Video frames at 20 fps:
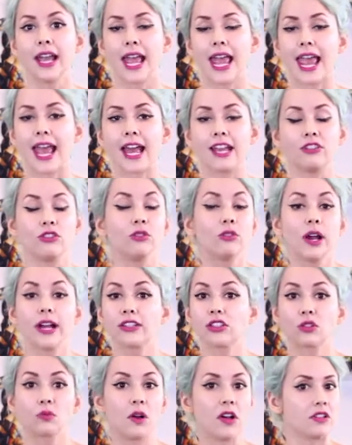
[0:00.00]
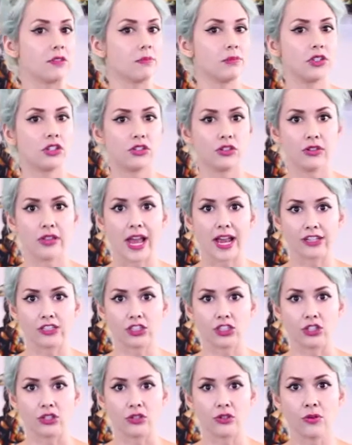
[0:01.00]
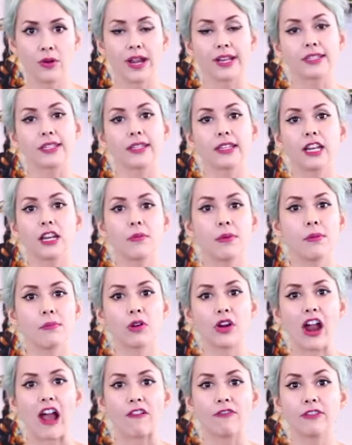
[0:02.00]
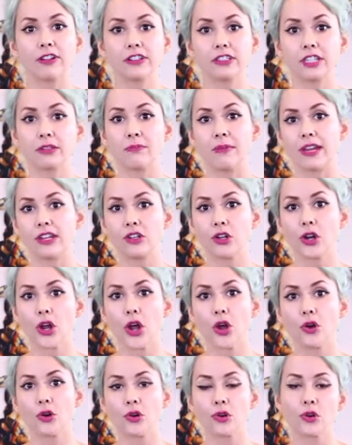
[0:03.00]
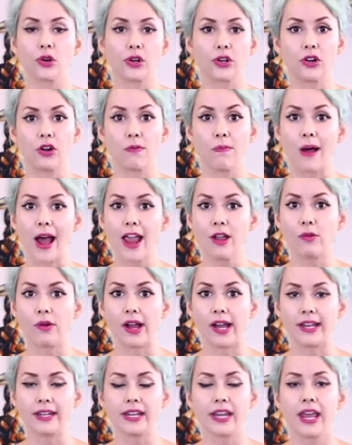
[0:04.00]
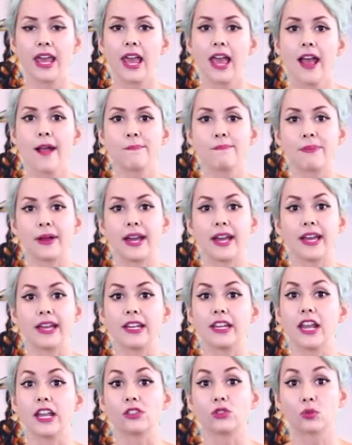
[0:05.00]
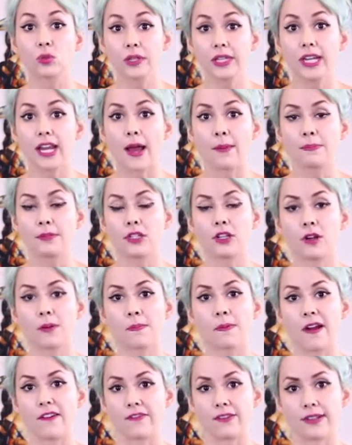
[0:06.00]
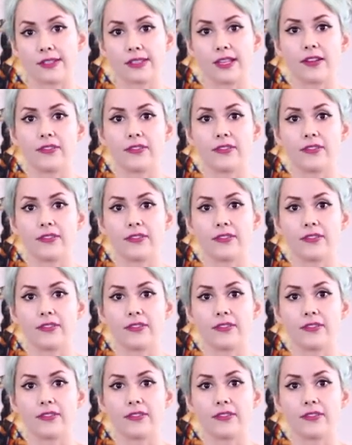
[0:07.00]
and you guys are welcome to do that too. It's a little bit more effort to make your own or go buy one, but it's really up to your preference